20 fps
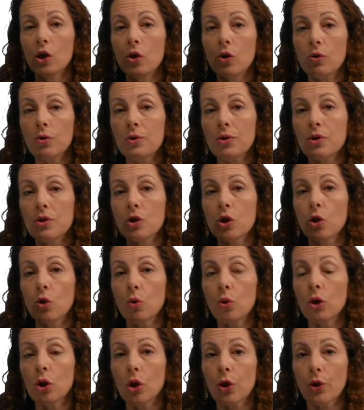uses
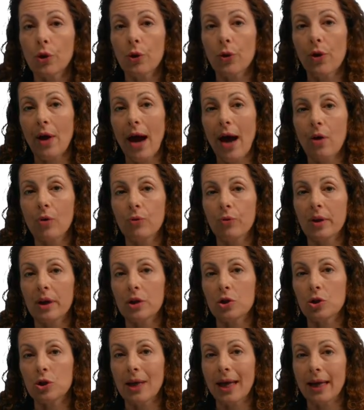Google Earth
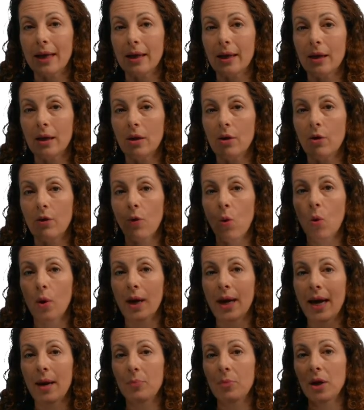Outreach Data,
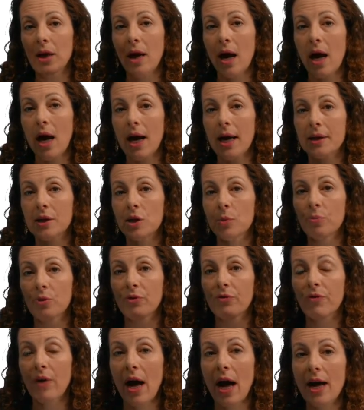or API, to
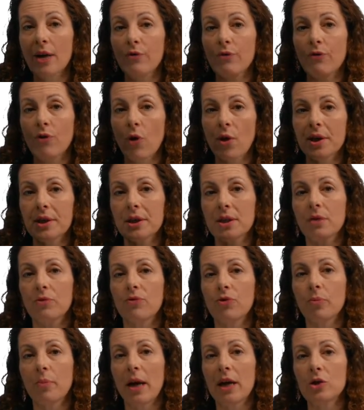provide forest
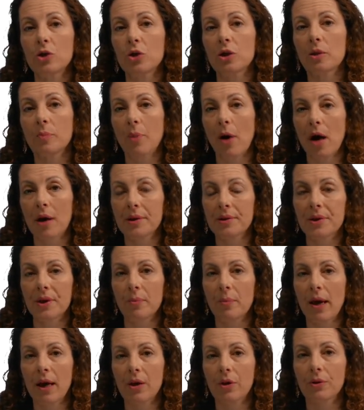information to
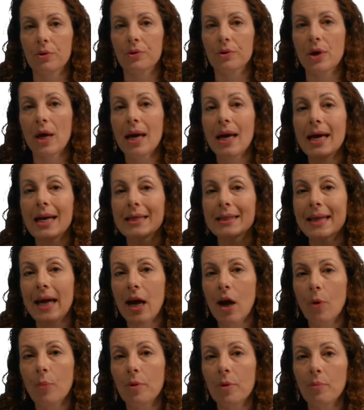policymakers
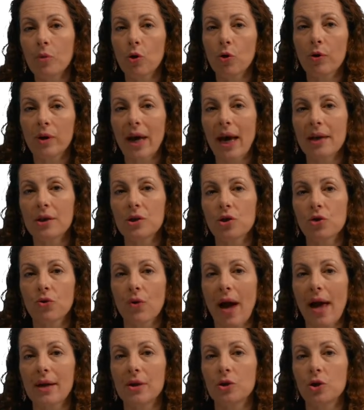to help them create
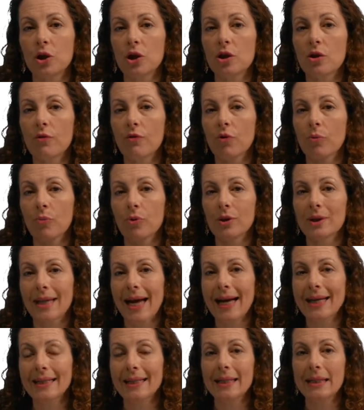strategies for
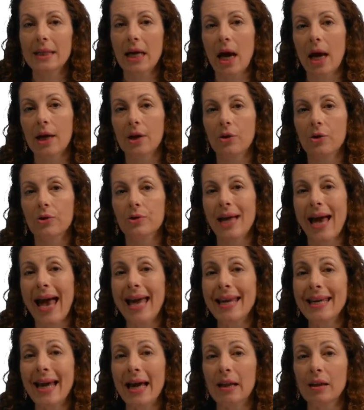protecting tigers
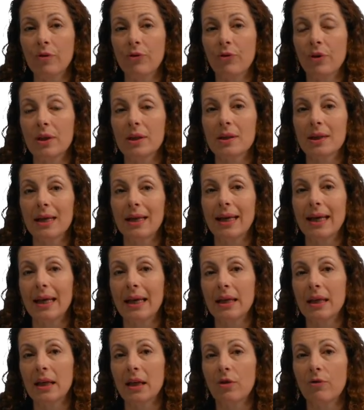and elephants in
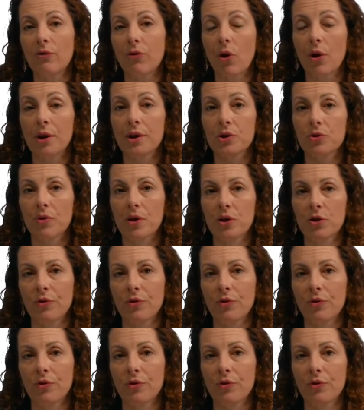Indian forest